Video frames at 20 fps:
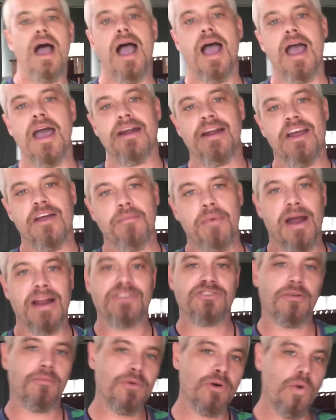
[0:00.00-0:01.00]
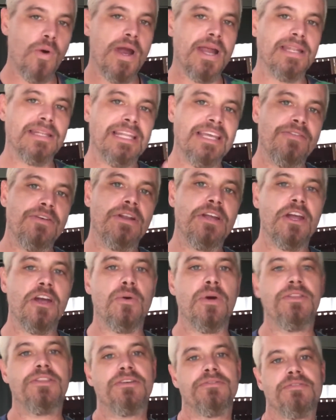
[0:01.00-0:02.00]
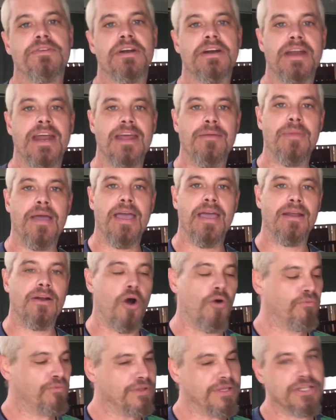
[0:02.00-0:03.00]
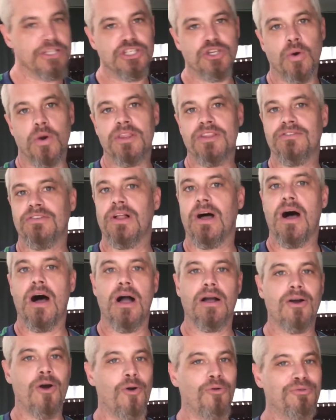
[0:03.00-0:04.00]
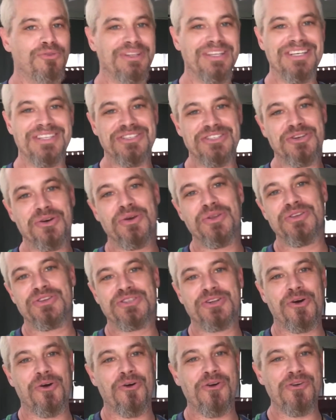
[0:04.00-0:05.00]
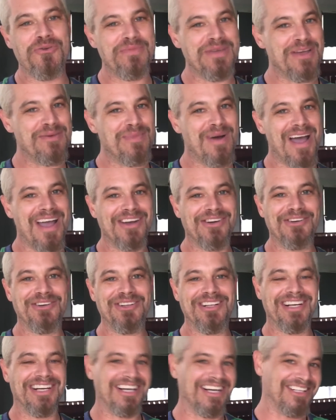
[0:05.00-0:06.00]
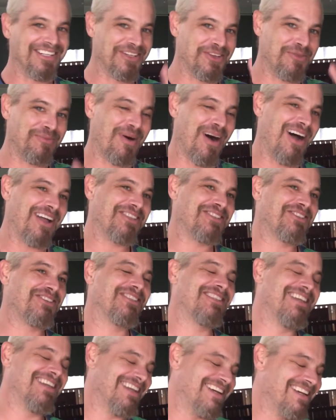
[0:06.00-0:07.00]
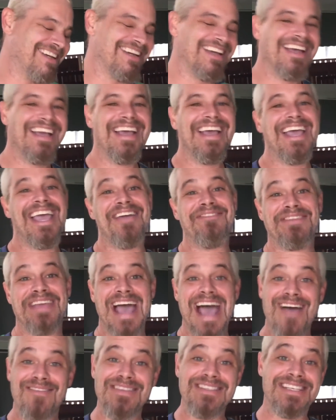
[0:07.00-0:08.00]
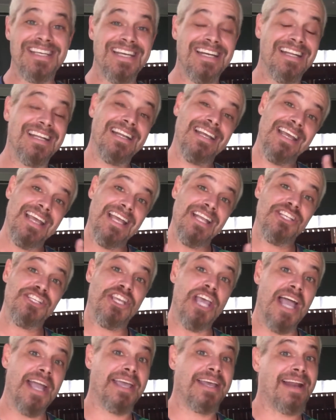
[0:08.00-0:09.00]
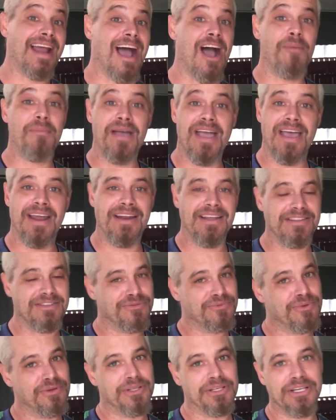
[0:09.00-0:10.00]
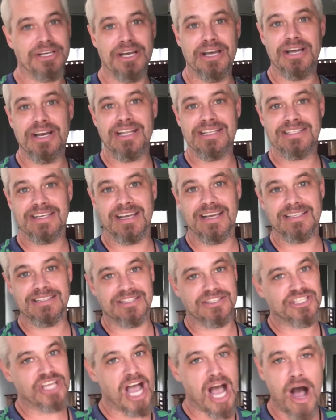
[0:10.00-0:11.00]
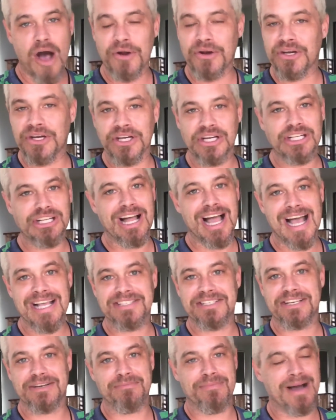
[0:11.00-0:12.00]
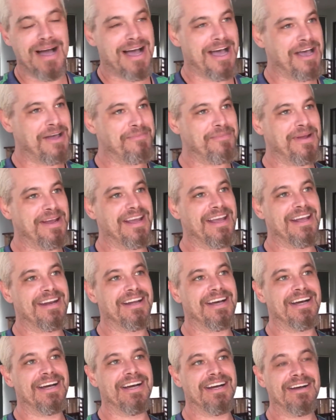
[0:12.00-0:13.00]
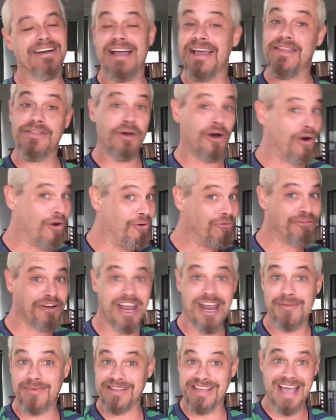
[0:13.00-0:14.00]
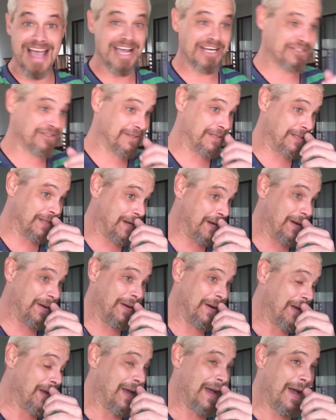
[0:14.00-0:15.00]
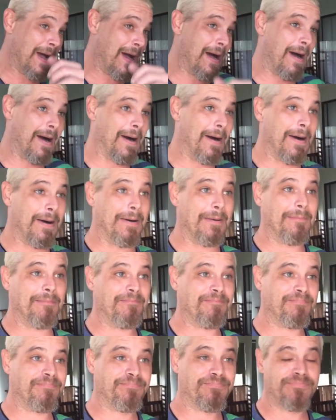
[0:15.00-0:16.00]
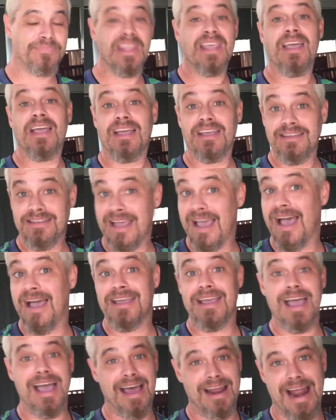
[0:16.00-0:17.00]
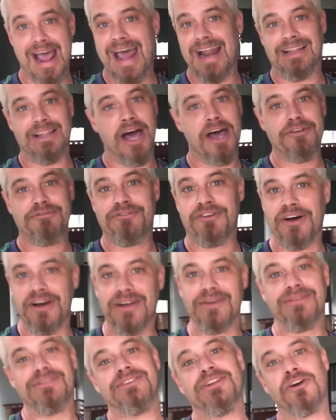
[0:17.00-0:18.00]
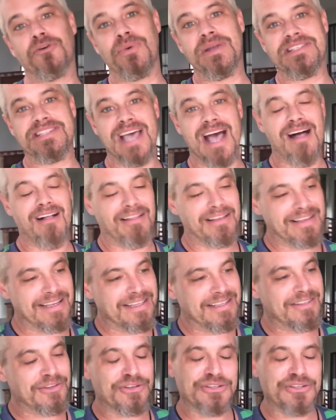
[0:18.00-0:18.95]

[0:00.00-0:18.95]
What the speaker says: All right, everybody, so I'm going to go ahead and leave it here with you for today, man. Hopefully you enjoyed the vlog. Hopefully you enjoyed the story with me and Michael, Little Monsters. If you haven't seen it, check it out, man. It's really good. It's a childhood classic of mine, man, and the whole family, actually, you know. Yeah, and I had a lot of fun, you know, retelling it.